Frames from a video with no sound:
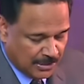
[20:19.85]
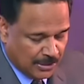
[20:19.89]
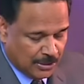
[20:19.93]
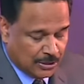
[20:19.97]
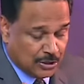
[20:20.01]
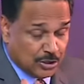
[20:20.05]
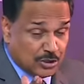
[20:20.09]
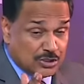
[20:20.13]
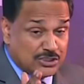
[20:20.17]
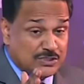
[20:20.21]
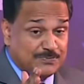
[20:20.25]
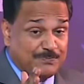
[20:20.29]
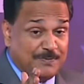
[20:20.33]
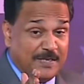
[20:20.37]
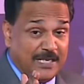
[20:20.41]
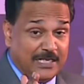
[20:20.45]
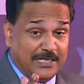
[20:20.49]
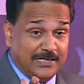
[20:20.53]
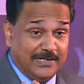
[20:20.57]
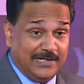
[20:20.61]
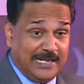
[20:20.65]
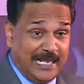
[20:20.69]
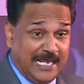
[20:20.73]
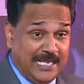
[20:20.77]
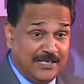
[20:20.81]
You speak
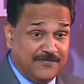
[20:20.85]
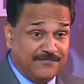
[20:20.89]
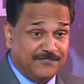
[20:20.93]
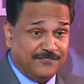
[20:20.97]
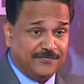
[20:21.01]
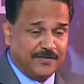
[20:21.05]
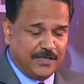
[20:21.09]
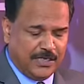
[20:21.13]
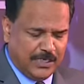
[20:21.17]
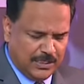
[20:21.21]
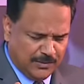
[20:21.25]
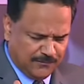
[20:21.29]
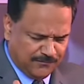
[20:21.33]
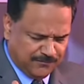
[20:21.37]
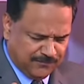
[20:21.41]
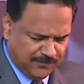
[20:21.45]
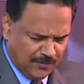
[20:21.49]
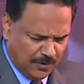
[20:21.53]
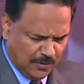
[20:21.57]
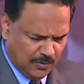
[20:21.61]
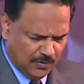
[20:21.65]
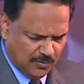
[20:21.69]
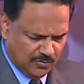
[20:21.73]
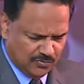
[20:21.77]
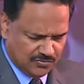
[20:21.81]
life, it
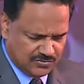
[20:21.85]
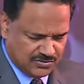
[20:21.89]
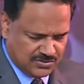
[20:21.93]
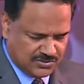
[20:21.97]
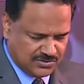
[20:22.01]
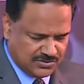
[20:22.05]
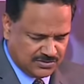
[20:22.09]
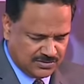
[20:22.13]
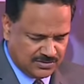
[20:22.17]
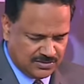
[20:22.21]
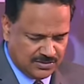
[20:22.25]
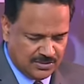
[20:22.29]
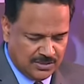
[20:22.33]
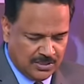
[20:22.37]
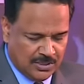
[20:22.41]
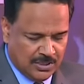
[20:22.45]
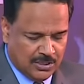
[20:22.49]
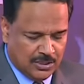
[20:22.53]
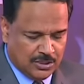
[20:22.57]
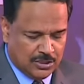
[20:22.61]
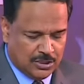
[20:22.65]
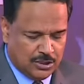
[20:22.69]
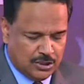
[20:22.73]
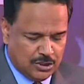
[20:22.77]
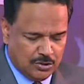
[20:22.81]
flows.
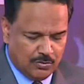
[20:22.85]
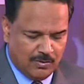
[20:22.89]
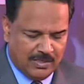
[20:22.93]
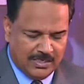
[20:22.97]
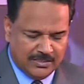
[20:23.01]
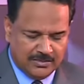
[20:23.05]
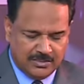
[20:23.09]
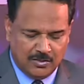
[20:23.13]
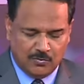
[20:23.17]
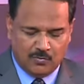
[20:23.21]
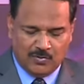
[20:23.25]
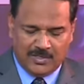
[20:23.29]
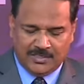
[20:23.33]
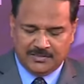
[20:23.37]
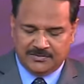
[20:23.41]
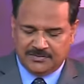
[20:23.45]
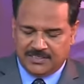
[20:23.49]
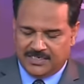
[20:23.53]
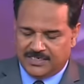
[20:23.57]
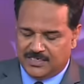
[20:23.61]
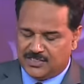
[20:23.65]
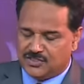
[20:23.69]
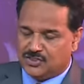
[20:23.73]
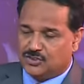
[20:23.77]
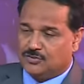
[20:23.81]
You are the one
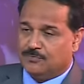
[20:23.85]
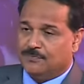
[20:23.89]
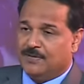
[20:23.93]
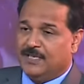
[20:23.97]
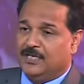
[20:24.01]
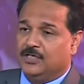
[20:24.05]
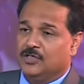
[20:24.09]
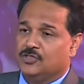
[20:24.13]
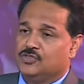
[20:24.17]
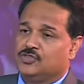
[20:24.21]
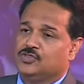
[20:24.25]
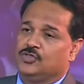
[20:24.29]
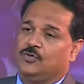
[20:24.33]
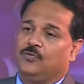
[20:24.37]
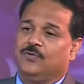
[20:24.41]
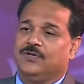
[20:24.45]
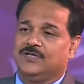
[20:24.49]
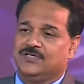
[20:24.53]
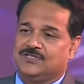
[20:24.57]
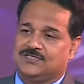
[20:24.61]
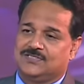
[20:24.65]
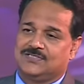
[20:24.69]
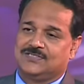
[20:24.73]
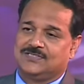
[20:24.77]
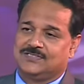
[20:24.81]
that has to make a
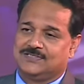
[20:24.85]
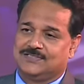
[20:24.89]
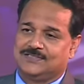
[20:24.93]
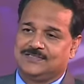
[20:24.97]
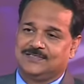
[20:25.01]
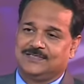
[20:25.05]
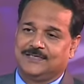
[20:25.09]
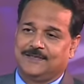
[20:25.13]
choice.